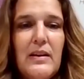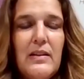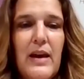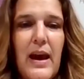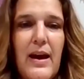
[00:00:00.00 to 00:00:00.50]

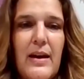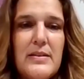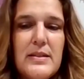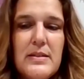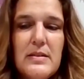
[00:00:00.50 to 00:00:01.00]

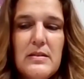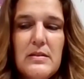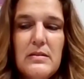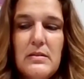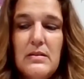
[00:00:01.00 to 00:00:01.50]
that
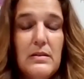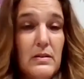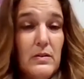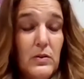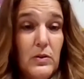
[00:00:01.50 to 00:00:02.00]

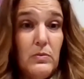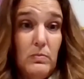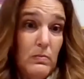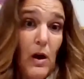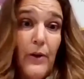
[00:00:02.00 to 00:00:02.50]

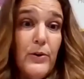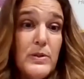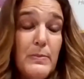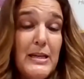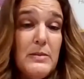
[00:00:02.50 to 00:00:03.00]

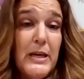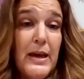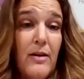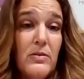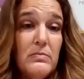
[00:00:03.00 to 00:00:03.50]
others may speak
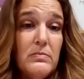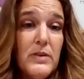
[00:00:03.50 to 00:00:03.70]
out.